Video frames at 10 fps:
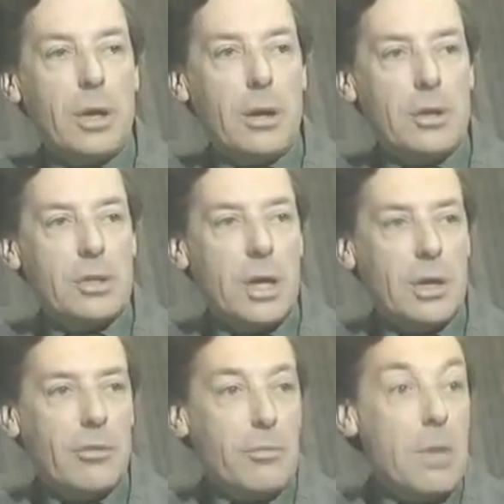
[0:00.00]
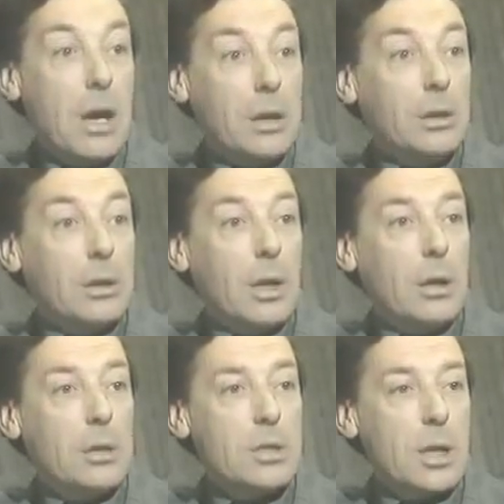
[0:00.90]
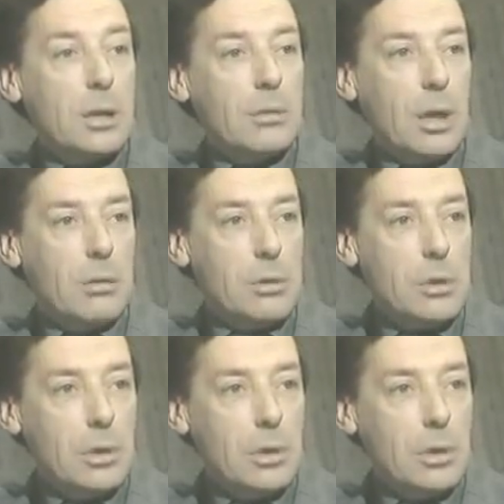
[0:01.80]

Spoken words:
our understanding of the mind and our understanding of language.